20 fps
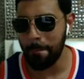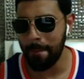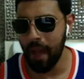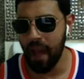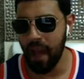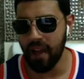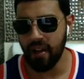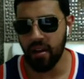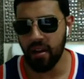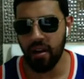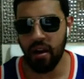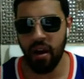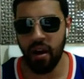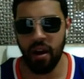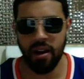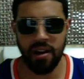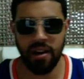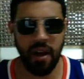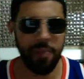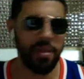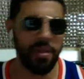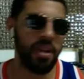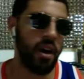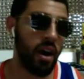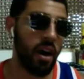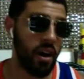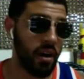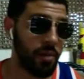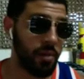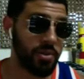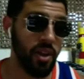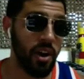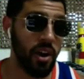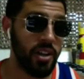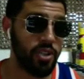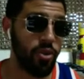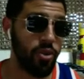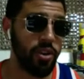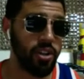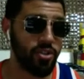back on, I mean, uh, I'm
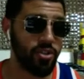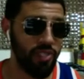sorry, Jordynne